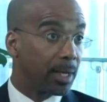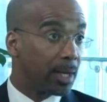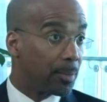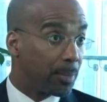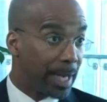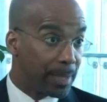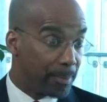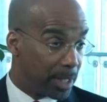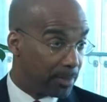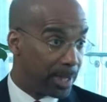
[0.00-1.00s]
A black
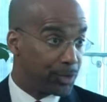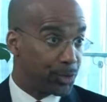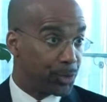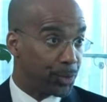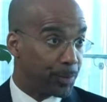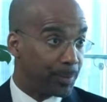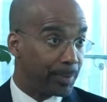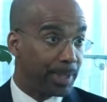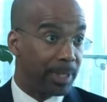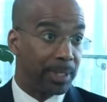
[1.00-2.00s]
man might show up
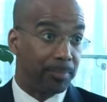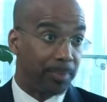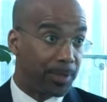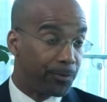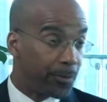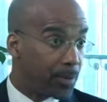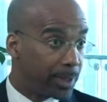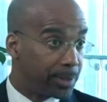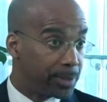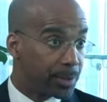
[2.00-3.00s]

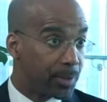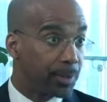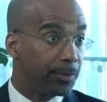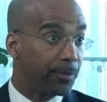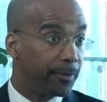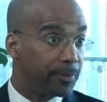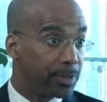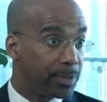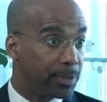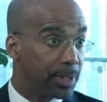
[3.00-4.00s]
mid-40s, early
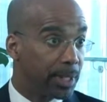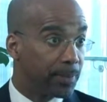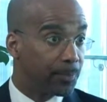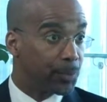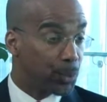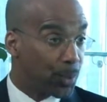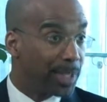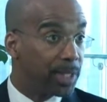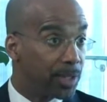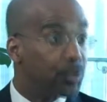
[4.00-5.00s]
50s,
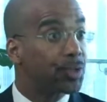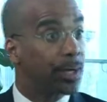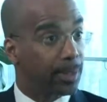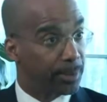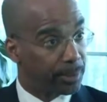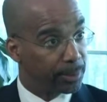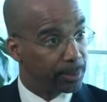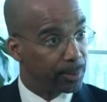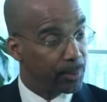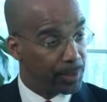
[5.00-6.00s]
20 years younger
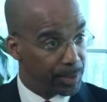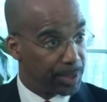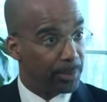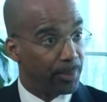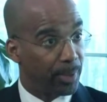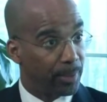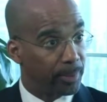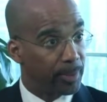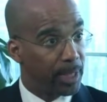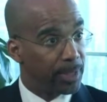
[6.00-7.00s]
with the same
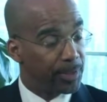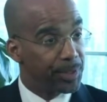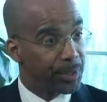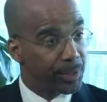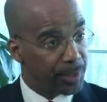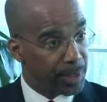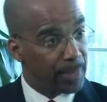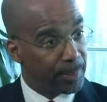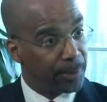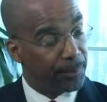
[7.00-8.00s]
problem. This is a
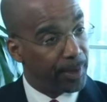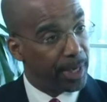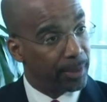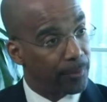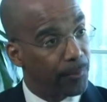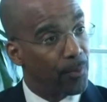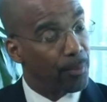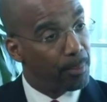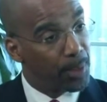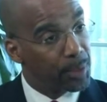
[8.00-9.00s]
statement of fact. For
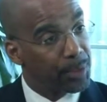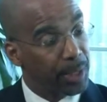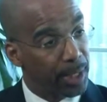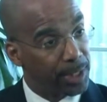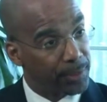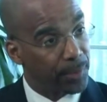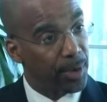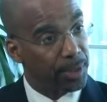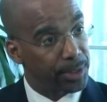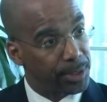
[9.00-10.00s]
most kinds of
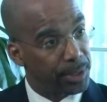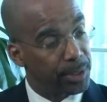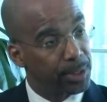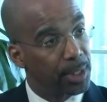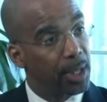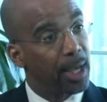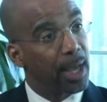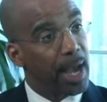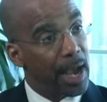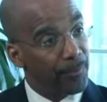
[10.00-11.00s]
heart disease,
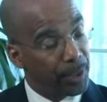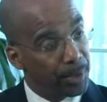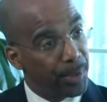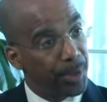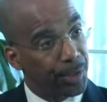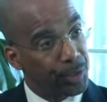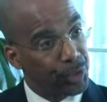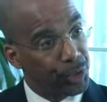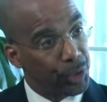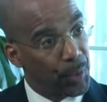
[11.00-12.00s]
African
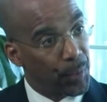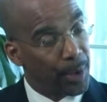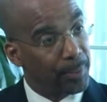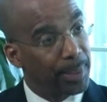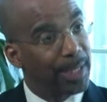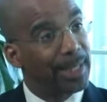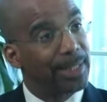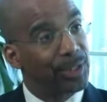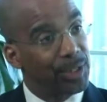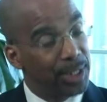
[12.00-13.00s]
Americans show up
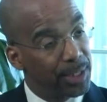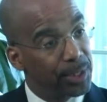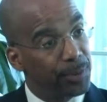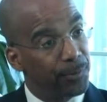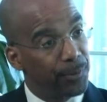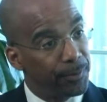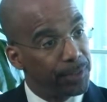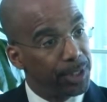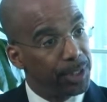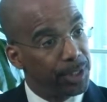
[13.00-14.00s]
10 to
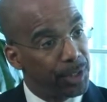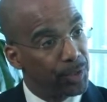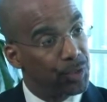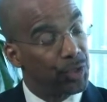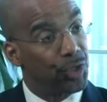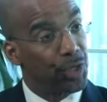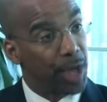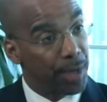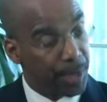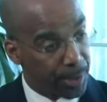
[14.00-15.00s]
15 years
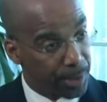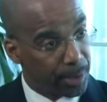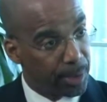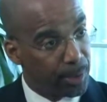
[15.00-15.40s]
younger